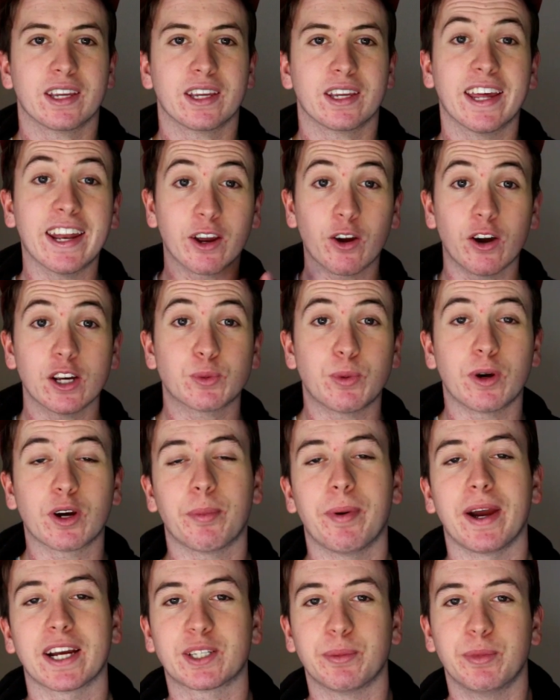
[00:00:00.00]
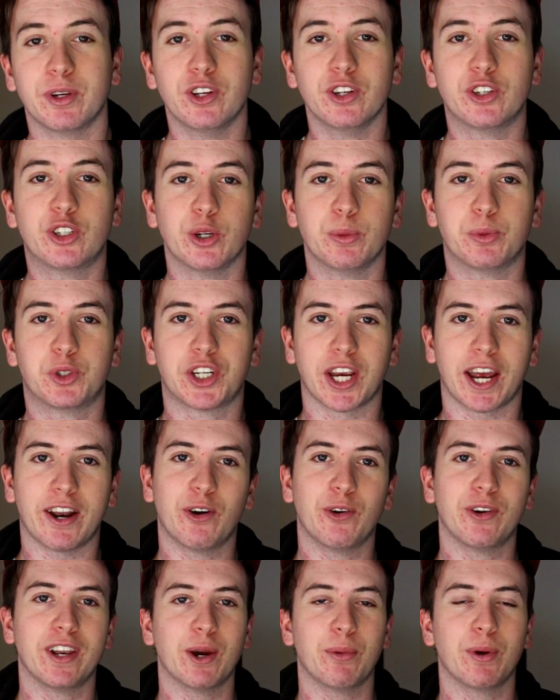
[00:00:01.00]
G'day guys, welcome back to my YouTube
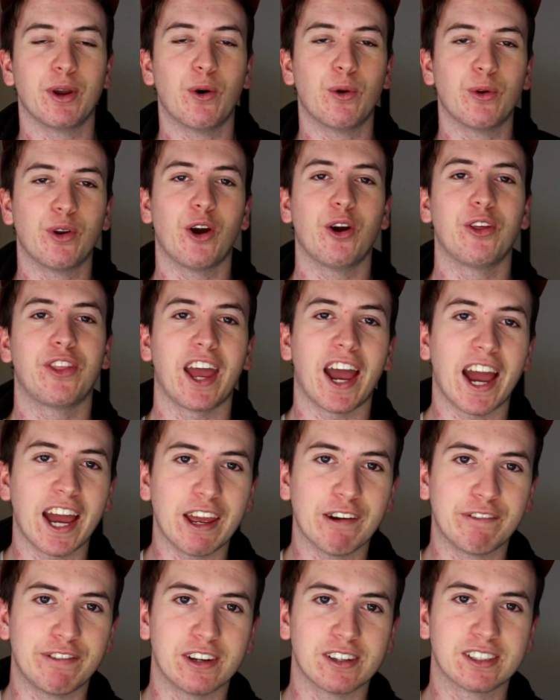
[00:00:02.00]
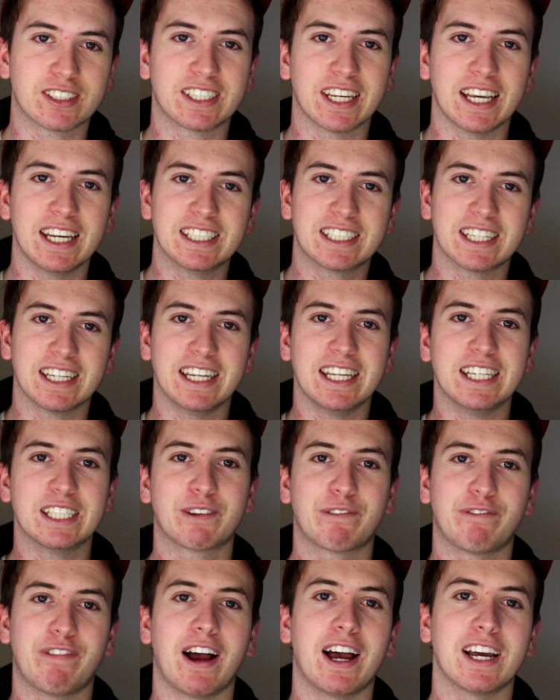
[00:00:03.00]
channel. Now we all know the AFL season
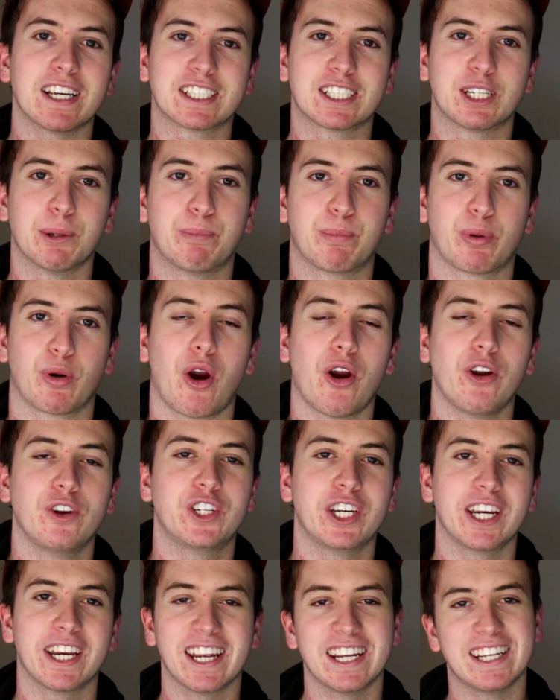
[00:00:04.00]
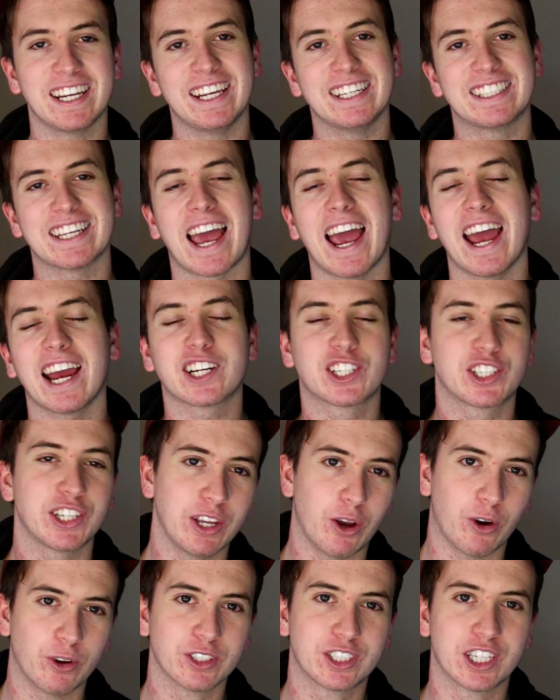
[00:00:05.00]
is fast approaching. It is
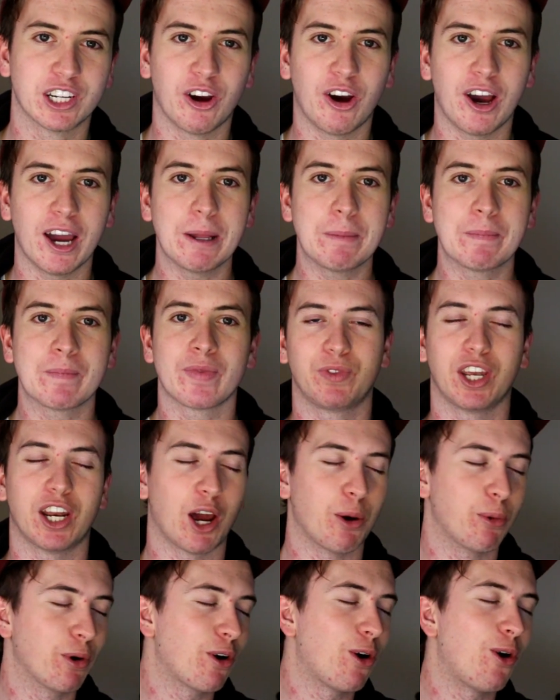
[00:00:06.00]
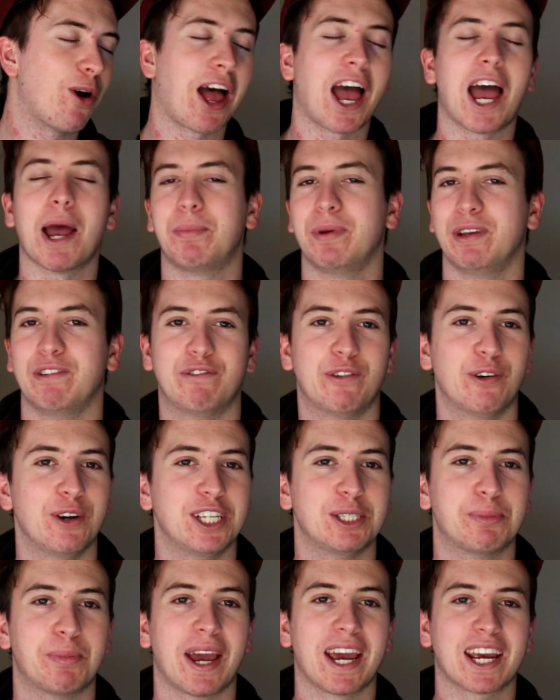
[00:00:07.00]
actually on tonight. You know, we're all happy
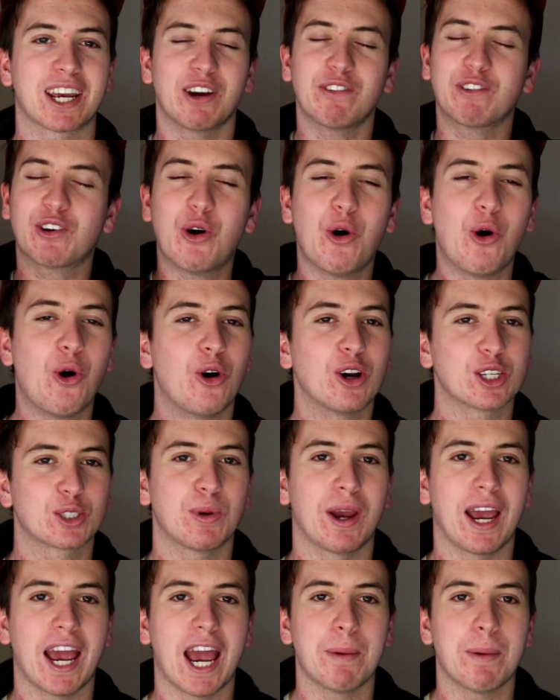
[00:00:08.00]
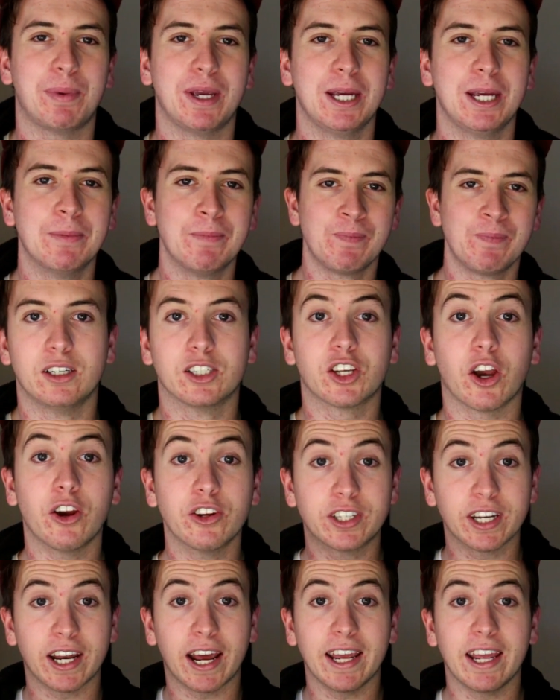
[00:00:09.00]
footy's back. Of course we're happy.
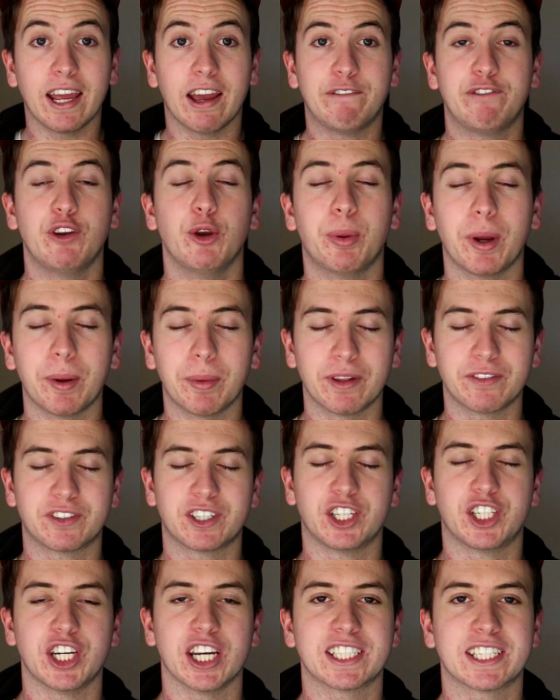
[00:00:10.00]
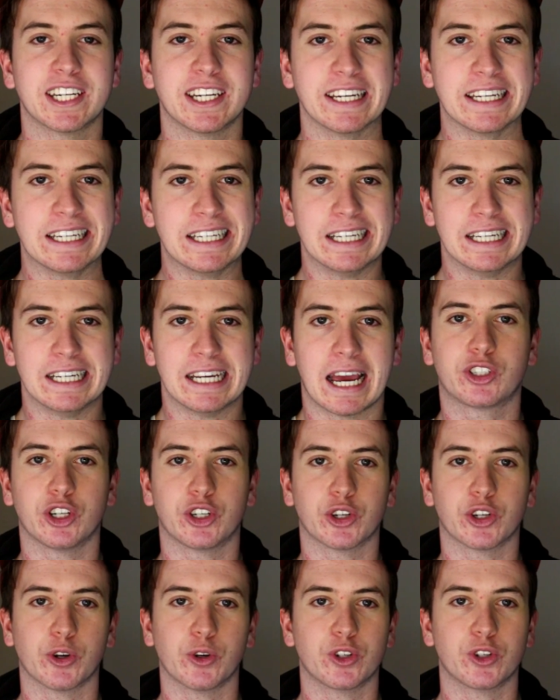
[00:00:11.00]
So today, a few people have suggested it
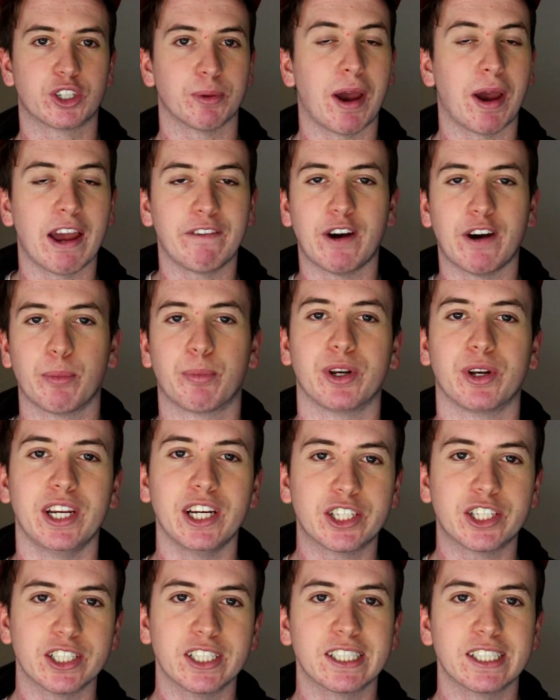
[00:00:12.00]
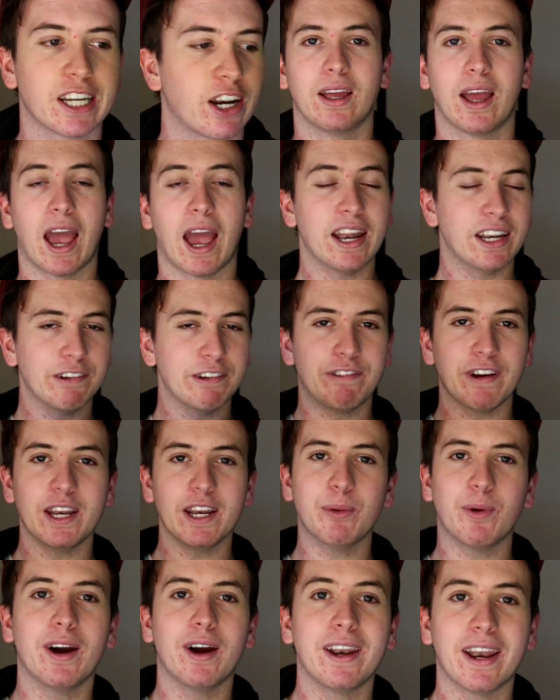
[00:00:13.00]
to do some AFL predictions. And if
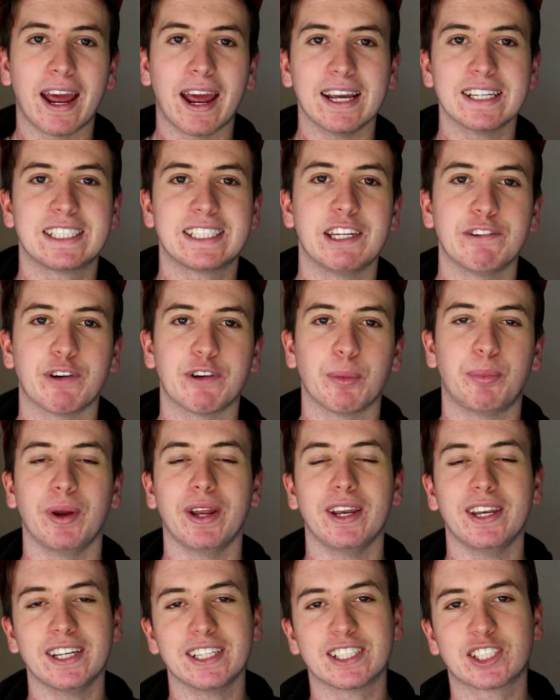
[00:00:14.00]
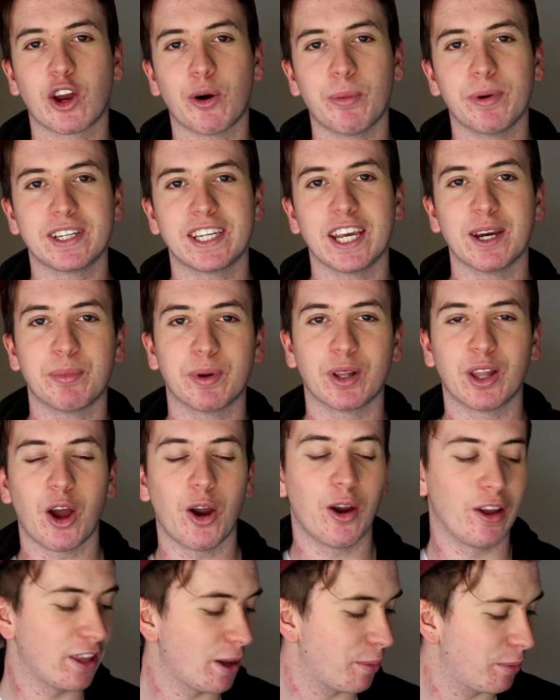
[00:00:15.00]
anyone has different opinions, comment down
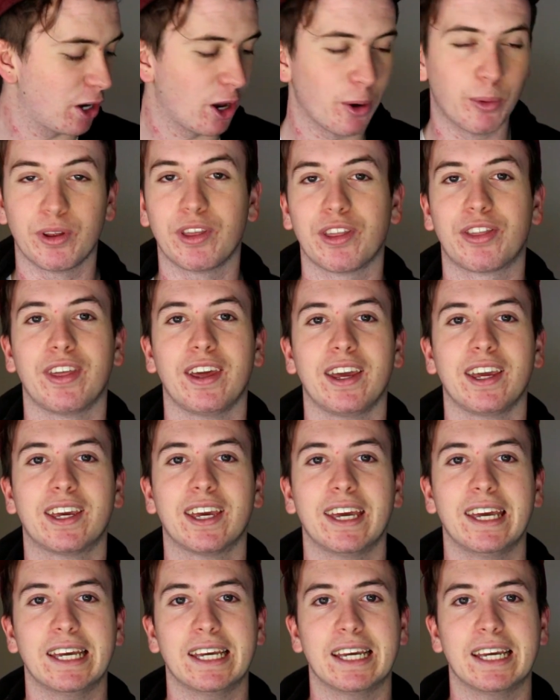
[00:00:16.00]
below and let me know what you think.